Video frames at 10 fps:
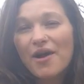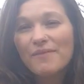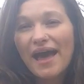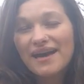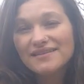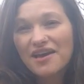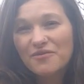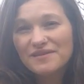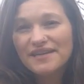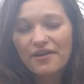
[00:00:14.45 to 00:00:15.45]
has
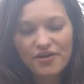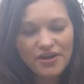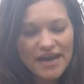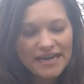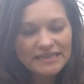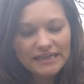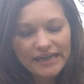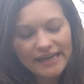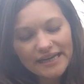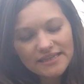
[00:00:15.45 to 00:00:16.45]
come together.
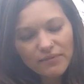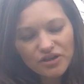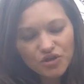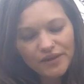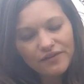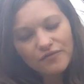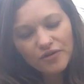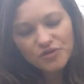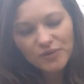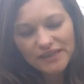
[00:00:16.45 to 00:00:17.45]
Today is March
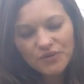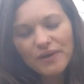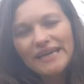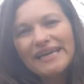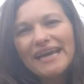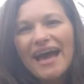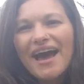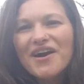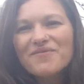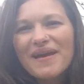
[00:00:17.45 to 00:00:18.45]
24th, 2020,
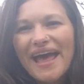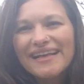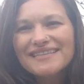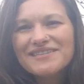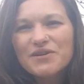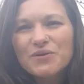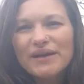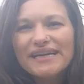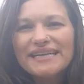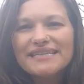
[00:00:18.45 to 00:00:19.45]
and so
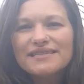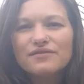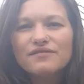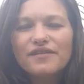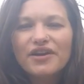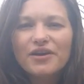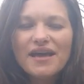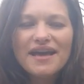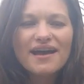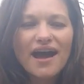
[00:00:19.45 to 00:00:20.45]
it is still very
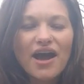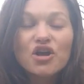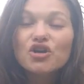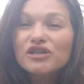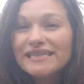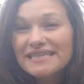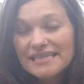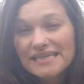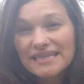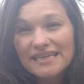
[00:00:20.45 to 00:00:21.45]
early
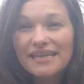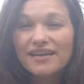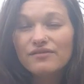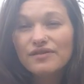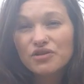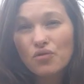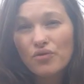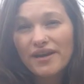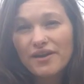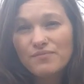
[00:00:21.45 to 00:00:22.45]
season in
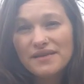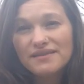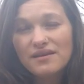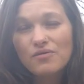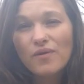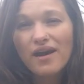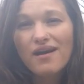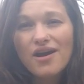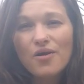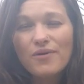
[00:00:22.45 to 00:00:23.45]
Victoria, BC, where
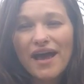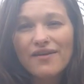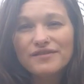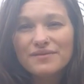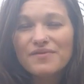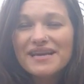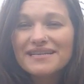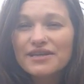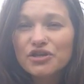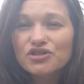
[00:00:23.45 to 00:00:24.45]
we have some
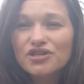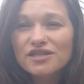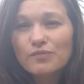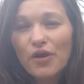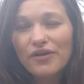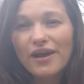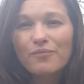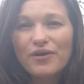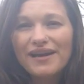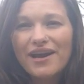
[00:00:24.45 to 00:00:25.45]
things that are just sprouting
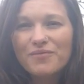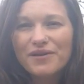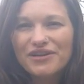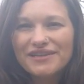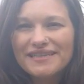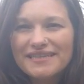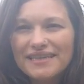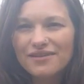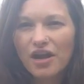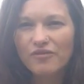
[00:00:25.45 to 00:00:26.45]
up right now, but you're going to
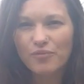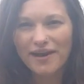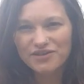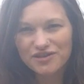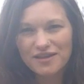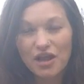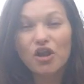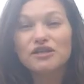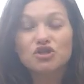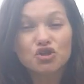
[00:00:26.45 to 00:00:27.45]
see a lot of branches,
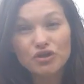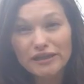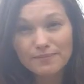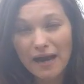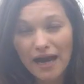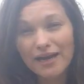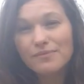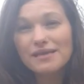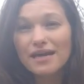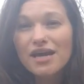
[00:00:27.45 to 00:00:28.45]
all these trees behind
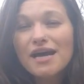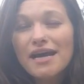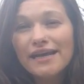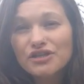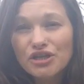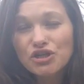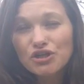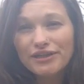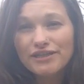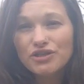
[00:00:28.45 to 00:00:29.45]
me that is going to
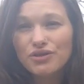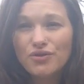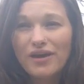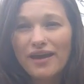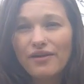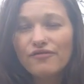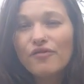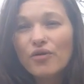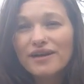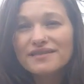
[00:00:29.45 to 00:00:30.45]
turn into a
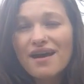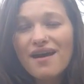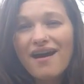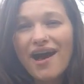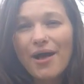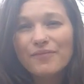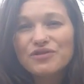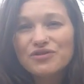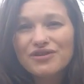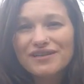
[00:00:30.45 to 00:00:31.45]
forest.
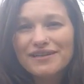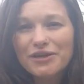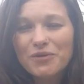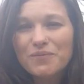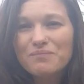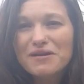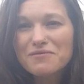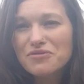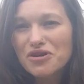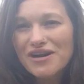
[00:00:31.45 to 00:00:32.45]
Do look a little
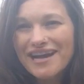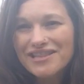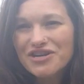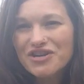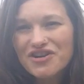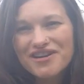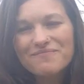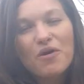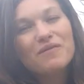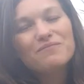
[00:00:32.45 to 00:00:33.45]
minimal at the
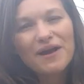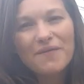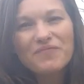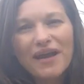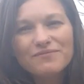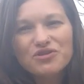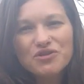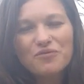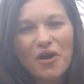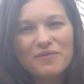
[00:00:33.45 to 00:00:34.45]
current moment, but I
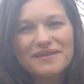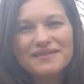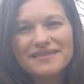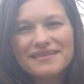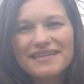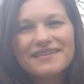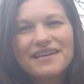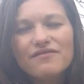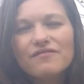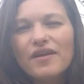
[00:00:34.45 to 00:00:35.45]
do promise this is
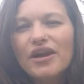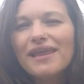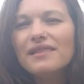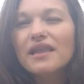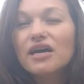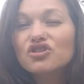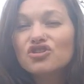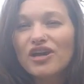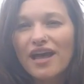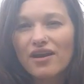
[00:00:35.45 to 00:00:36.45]
a very
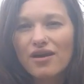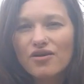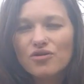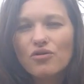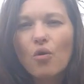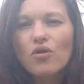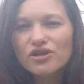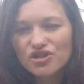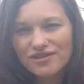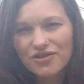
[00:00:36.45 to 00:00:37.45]
lush and
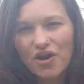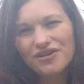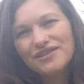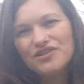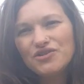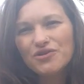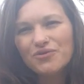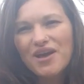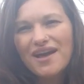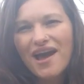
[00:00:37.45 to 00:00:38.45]
gorgeous garden
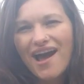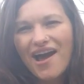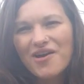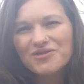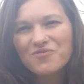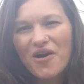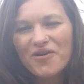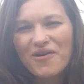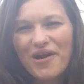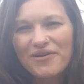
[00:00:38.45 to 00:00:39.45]
to walk
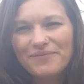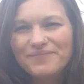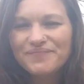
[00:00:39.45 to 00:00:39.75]
around in.